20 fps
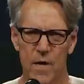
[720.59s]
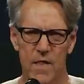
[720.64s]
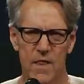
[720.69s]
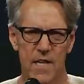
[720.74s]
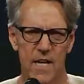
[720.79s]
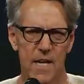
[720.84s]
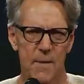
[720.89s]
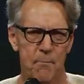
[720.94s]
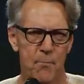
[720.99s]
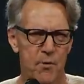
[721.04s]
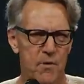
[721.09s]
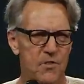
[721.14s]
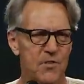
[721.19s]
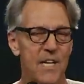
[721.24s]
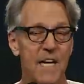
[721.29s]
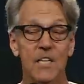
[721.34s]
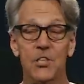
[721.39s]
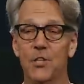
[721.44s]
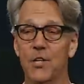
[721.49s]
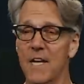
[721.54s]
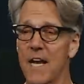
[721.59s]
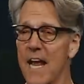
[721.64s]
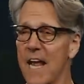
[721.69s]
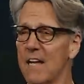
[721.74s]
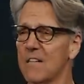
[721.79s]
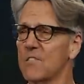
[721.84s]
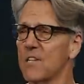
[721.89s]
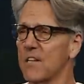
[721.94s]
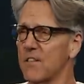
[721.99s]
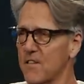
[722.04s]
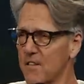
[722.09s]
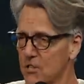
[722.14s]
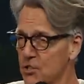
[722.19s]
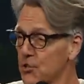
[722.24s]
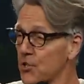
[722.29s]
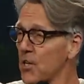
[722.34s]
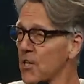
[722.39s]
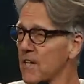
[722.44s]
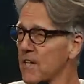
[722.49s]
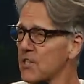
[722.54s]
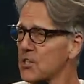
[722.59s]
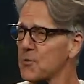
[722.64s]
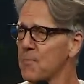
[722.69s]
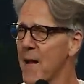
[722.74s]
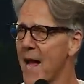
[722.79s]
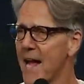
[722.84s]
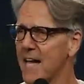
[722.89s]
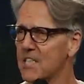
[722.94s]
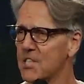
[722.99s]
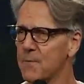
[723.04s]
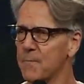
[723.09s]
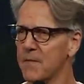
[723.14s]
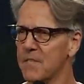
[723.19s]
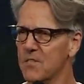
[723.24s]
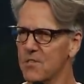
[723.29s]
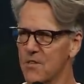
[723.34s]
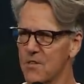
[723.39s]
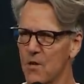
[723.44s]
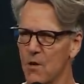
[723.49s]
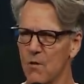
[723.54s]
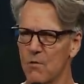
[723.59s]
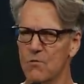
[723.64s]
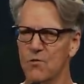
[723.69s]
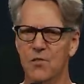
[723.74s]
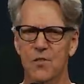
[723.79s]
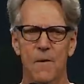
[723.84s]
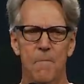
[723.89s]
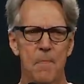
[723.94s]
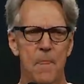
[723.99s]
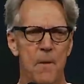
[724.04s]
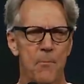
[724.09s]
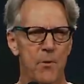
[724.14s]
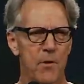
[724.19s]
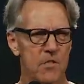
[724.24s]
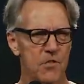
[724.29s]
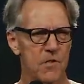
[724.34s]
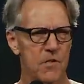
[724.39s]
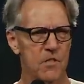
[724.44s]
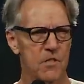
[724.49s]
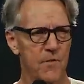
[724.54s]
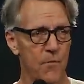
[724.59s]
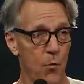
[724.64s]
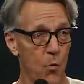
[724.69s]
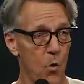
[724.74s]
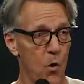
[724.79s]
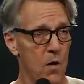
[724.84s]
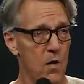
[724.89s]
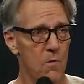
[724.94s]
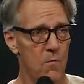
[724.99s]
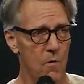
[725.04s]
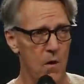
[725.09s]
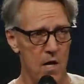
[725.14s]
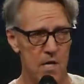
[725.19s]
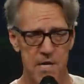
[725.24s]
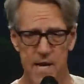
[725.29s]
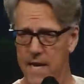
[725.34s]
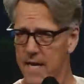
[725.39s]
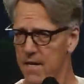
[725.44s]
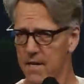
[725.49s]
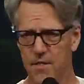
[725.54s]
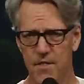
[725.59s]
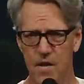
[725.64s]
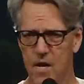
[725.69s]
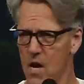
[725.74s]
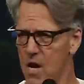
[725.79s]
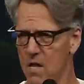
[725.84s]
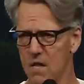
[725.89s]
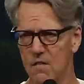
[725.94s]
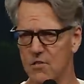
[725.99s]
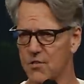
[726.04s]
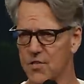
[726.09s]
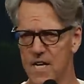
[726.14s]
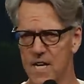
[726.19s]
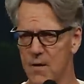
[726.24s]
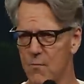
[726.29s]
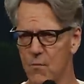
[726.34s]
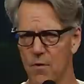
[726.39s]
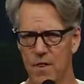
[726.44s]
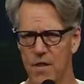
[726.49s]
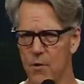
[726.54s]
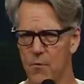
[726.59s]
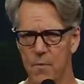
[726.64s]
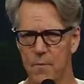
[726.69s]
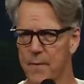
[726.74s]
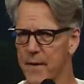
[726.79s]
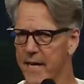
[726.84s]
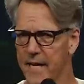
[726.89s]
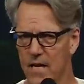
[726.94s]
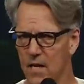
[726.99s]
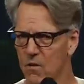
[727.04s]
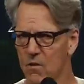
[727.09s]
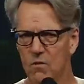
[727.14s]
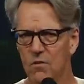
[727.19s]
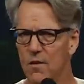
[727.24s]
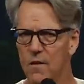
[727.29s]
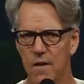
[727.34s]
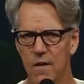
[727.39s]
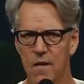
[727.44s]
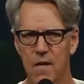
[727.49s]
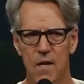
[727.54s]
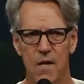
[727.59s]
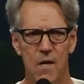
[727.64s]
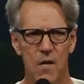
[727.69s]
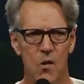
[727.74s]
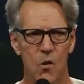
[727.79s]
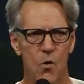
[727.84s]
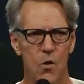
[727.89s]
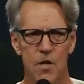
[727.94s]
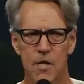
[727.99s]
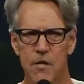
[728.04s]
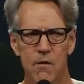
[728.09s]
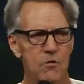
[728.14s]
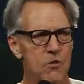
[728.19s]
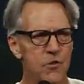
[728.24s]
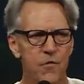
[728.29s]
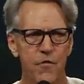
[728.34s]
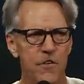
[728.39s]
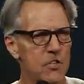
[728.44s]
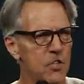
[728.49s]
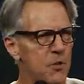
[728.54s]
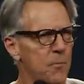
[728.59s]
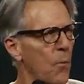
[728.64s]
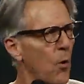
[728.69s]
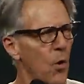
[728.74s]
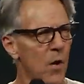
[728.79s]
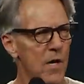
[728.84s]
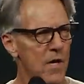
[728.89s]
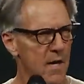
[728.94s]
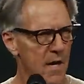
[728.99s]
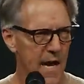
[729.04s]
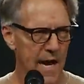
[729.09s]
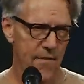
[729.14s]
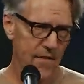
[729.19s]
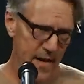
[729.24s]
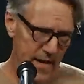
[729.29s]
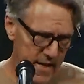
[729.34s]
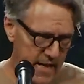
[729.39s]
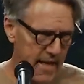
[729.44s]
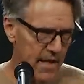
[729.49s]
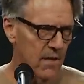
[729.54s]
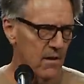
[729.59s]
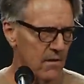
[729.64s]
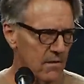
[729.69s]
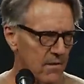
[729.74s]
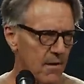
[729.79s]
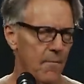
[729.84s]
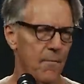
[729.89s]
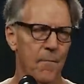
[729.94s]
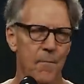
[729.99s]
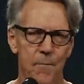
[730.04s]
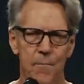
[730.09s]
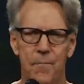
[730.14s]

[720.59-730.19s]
when the procession ends at the Circus Maximus, those prisoners of war are taken to the Colosseum where they would be killed or used for sport and then killed.